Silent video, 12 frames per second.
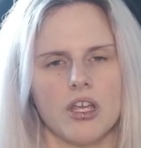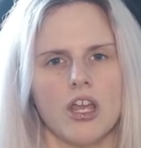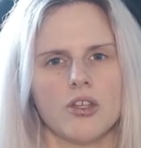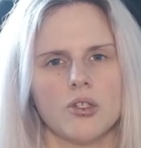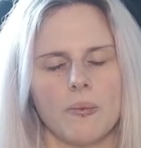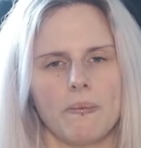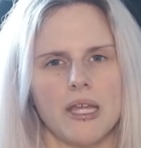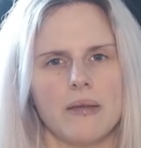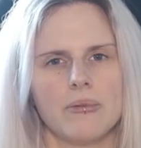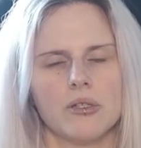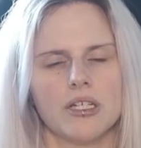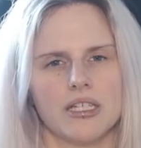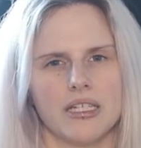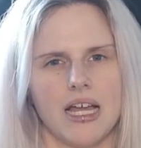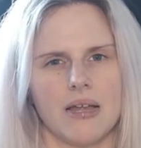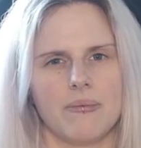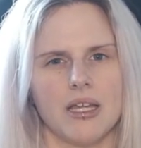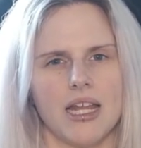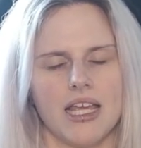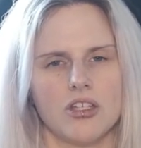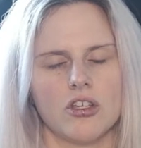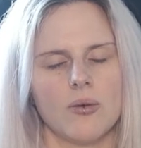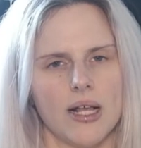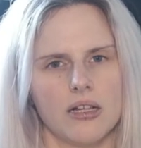some people can type in
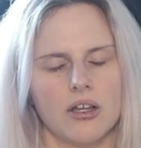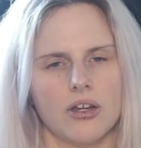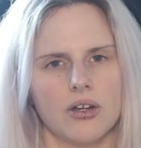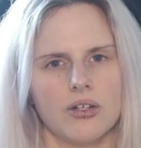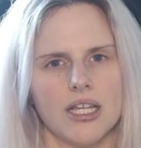SQL code